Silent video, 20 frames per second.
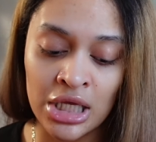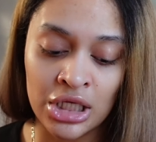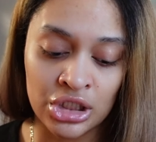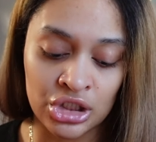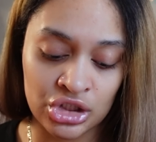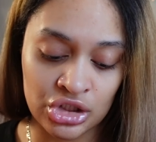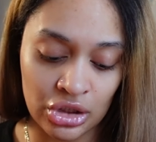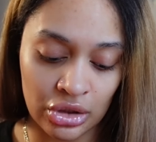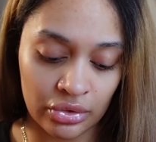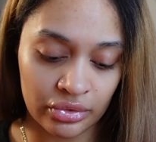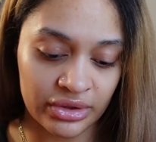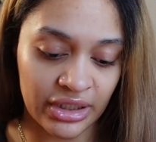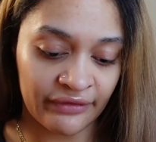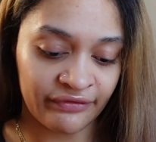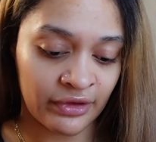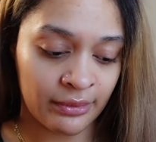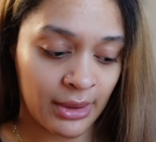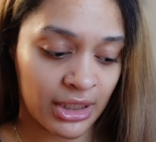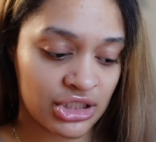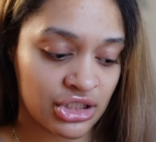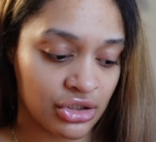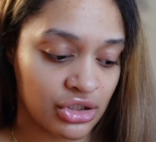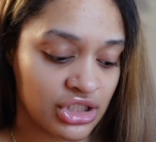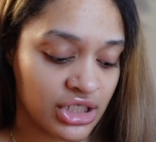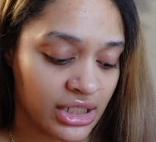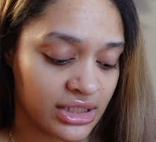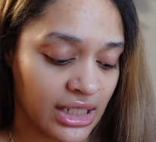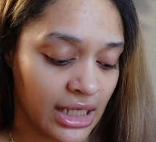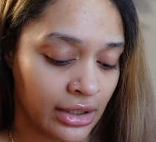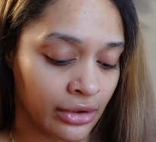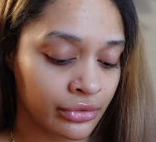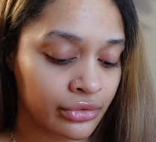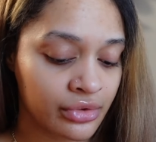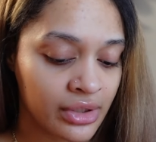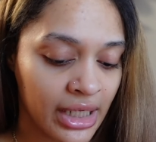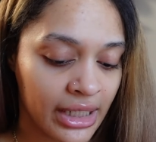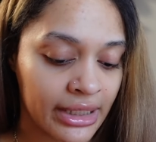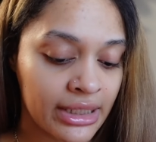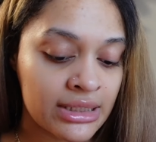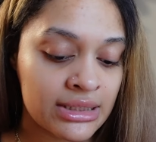So definitely make sure you check that out, you
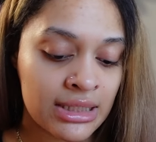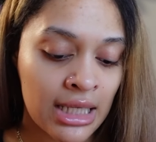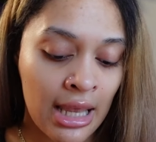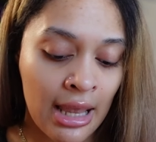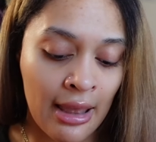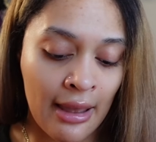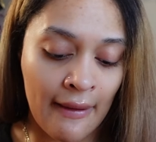guys.